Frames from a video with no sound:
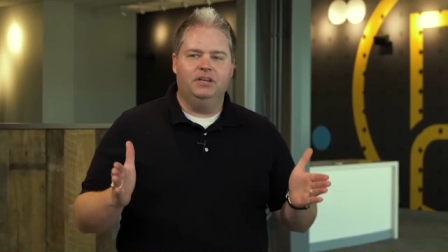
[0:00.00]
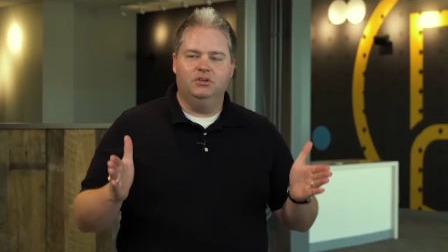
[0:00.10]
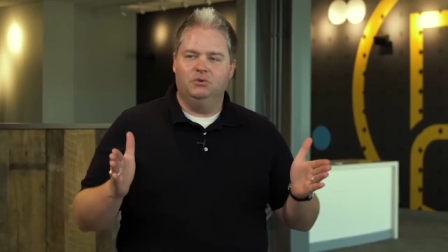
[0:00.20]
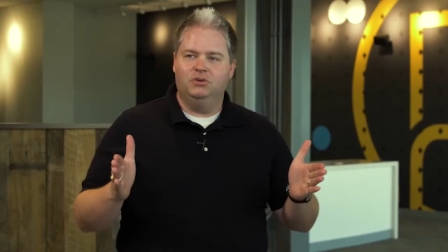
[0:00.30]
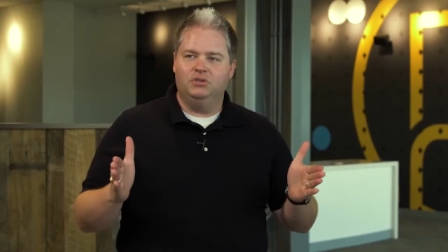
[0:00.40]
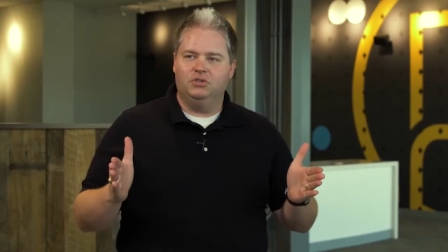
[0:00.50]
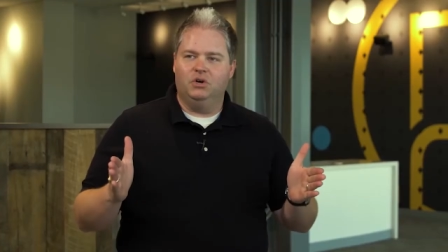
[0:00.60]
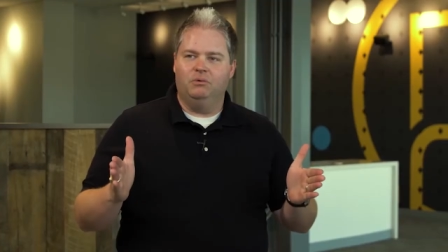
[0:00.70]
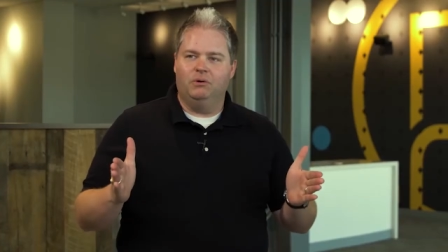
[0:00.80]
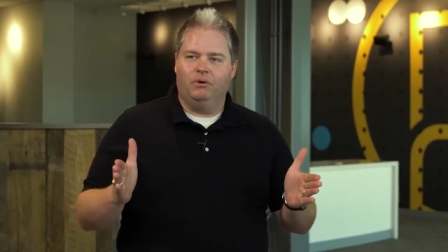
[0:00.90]
in doing
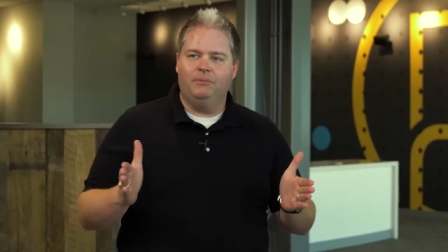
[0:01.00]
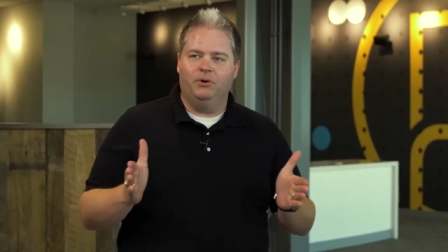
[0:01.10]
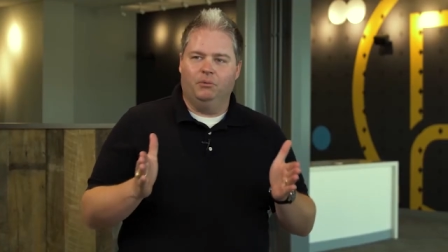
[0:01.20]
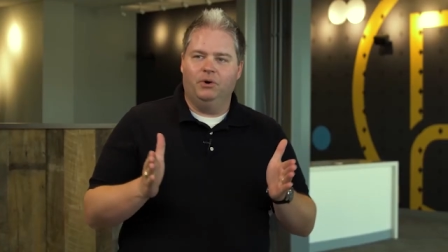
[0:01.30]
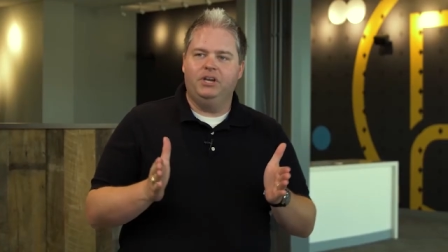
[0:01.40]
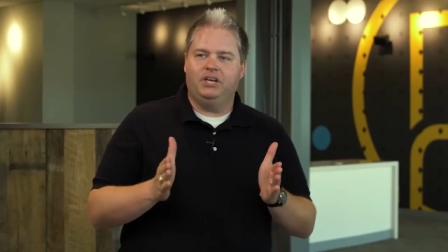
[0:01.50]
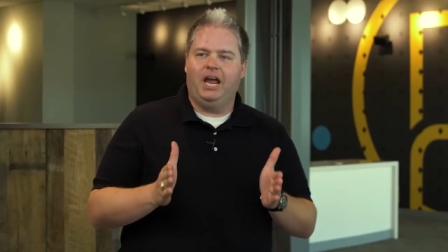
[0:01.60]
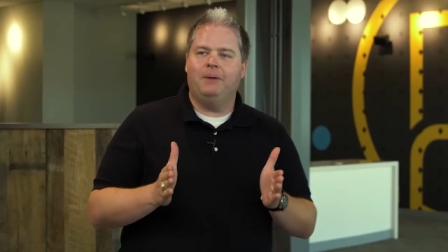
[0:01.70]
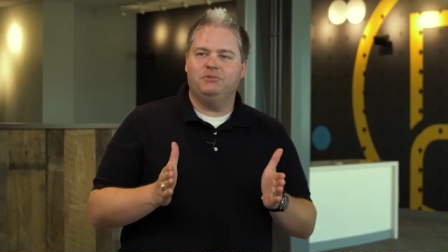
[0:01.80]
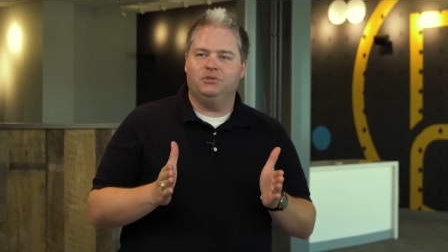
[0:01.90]
so, we were able to
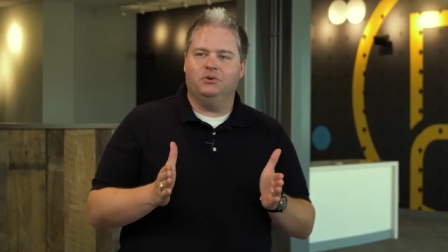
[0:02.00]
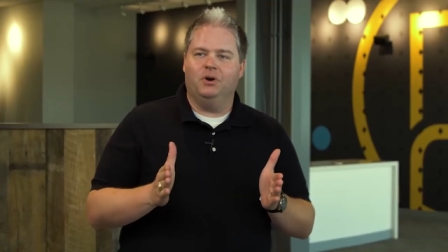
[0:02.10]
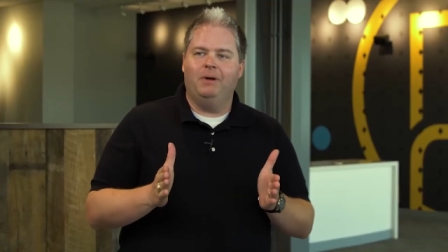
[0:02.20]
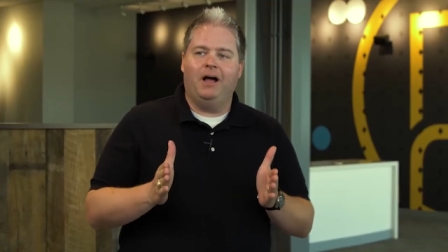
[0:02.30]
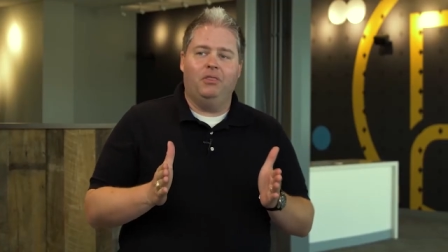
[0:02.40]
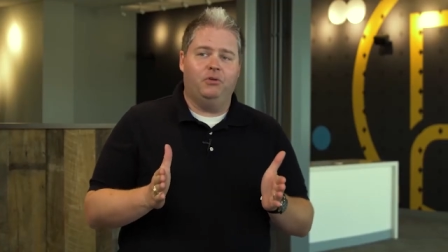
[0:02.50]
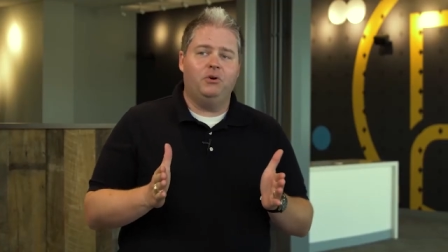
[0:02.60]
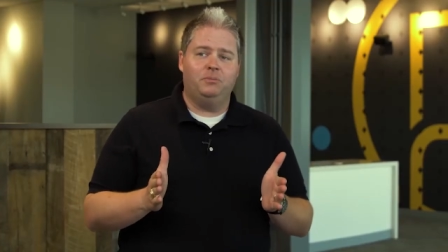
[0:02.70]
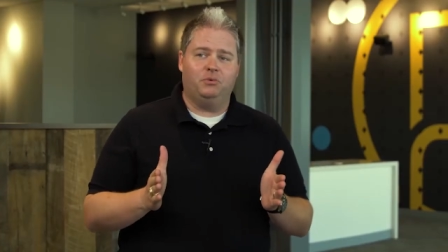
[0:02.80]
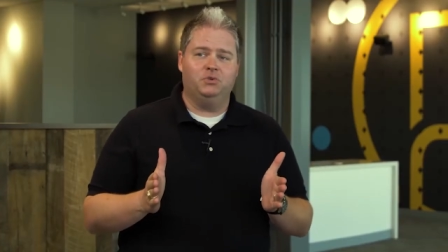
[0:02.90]
recapture about
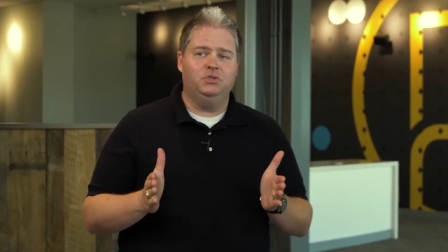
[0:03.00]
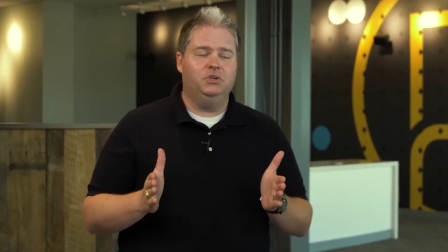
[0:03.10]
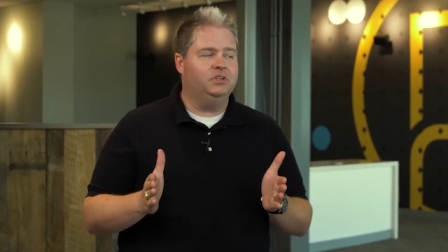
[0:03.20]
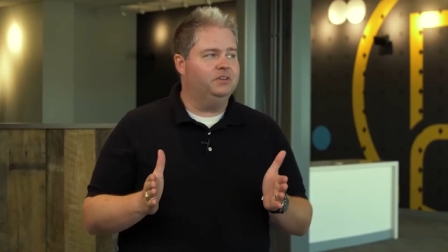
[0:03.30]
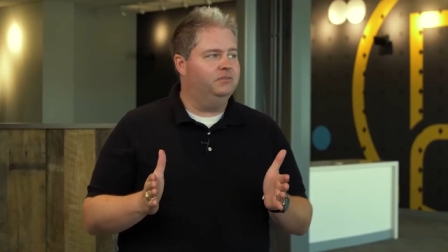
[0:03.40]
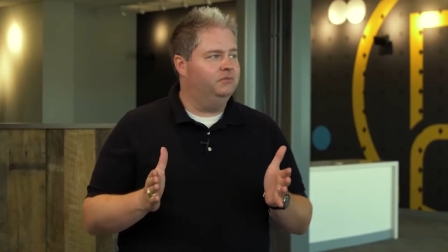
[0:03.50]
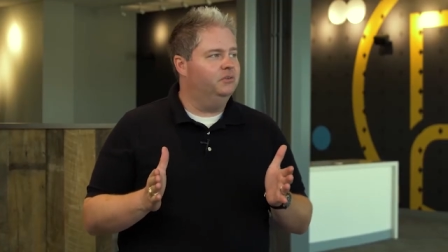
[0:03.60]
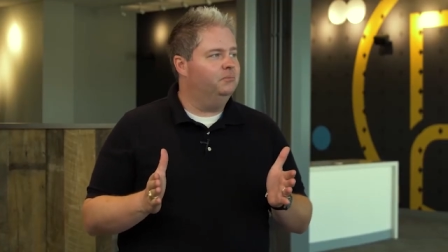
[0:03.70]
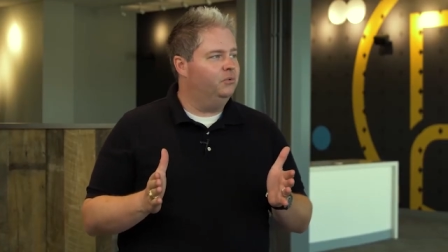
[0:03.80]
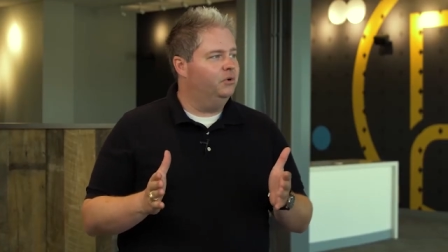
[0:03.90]
30% of the
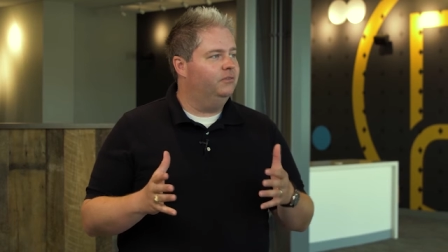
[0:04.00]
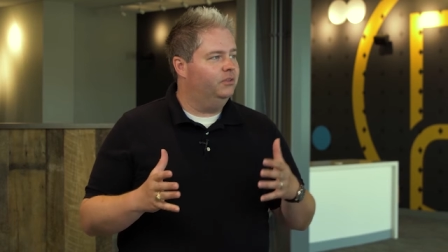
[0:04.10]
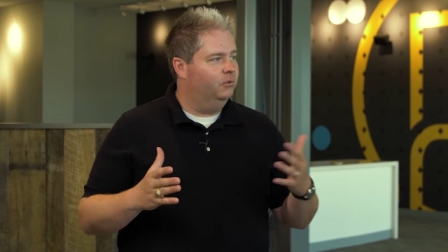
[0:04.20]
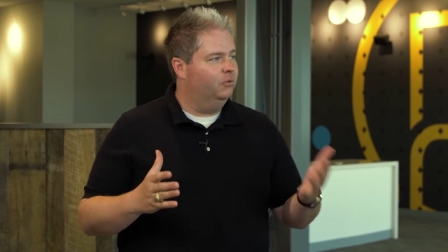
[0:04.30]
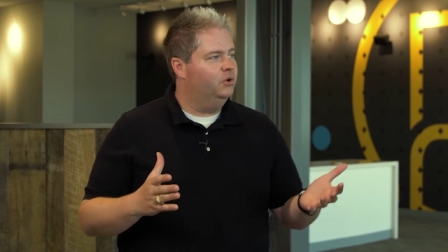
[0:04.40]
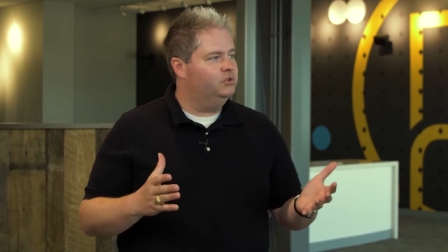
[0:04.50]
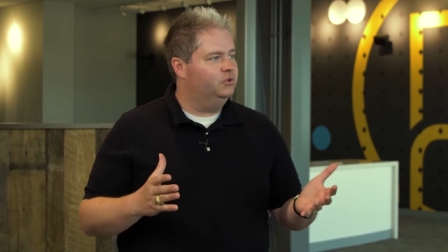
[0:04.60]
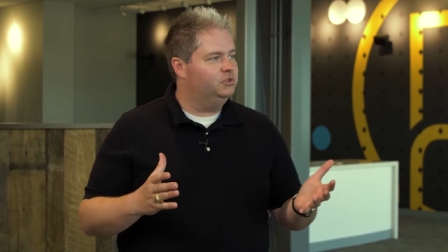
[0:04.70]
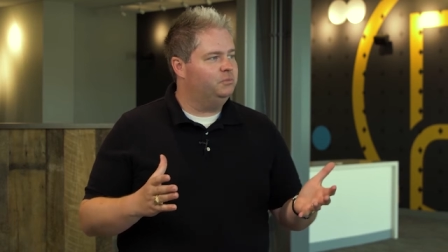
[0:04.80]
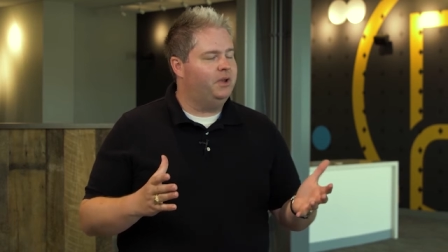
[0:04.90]
footprint of the
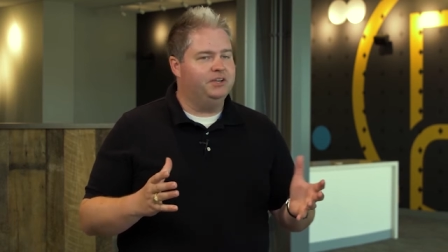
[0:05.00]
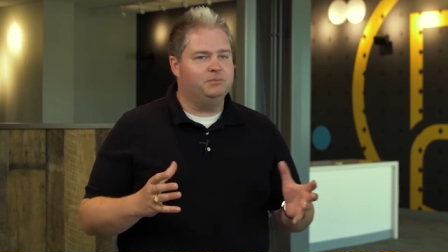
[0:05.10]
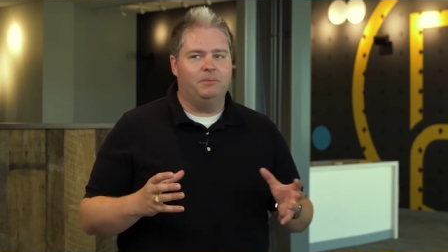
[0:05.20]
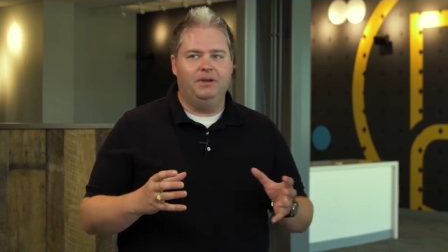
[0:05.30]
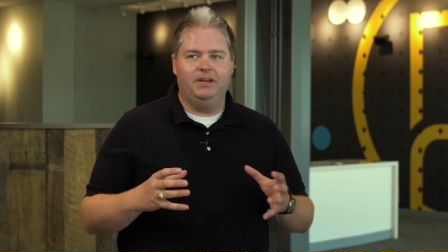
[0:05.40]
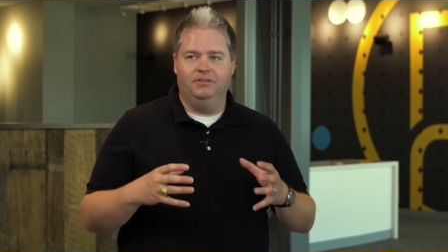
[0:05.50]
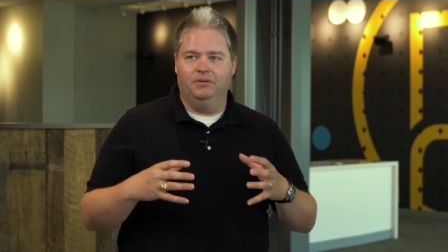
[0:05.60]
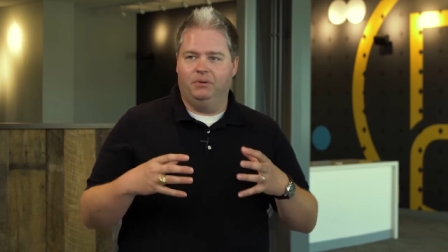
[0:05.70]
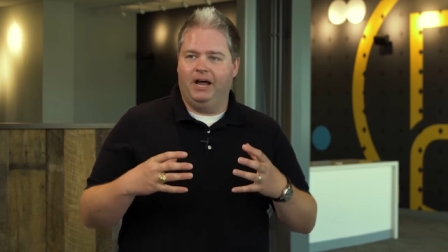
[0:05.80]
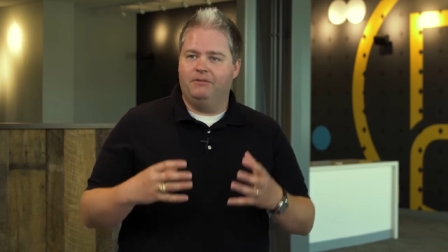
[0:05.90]
original space by
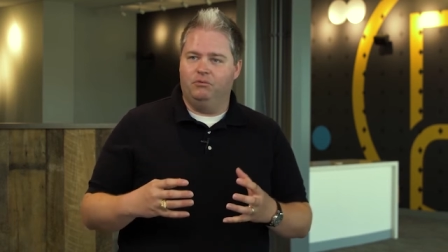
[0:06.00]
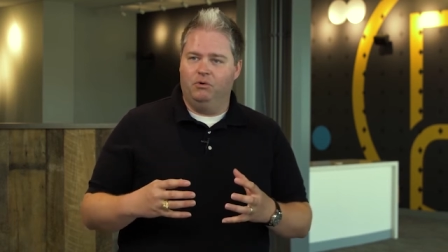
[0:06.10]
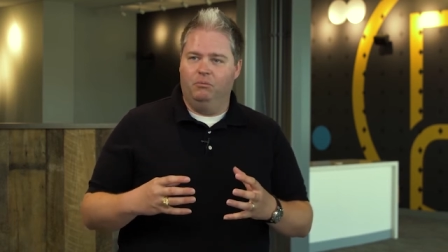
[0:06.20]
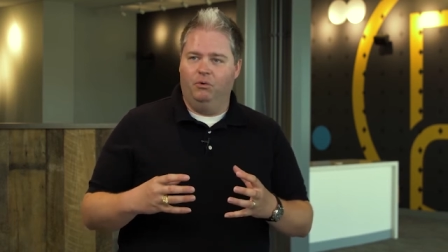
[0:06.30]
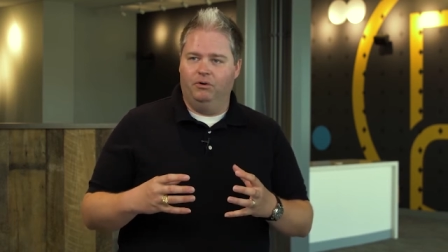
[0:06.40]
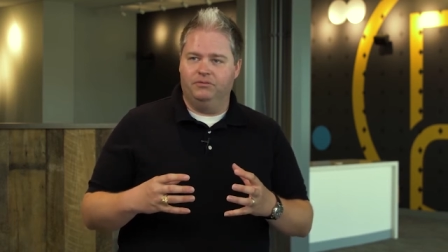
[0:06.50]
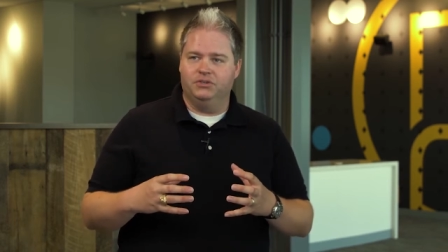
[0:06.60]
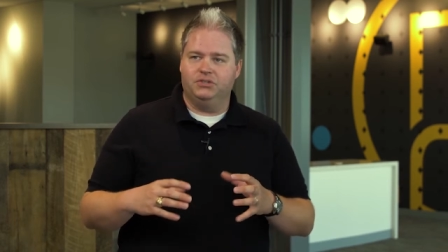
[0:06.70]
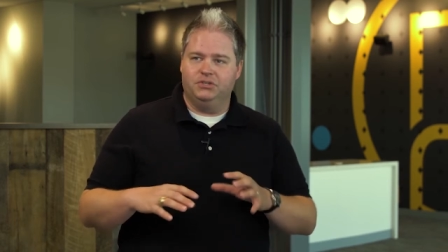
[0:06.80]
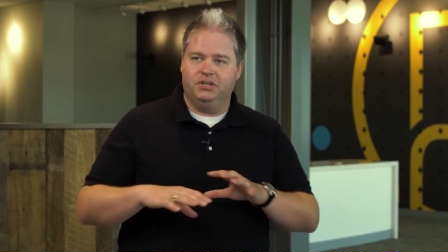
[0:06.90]
making the platform more
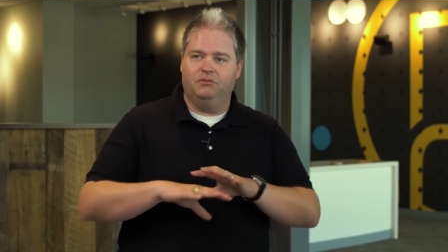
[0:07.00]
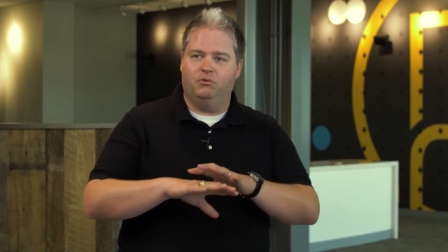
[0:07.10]
efficient and,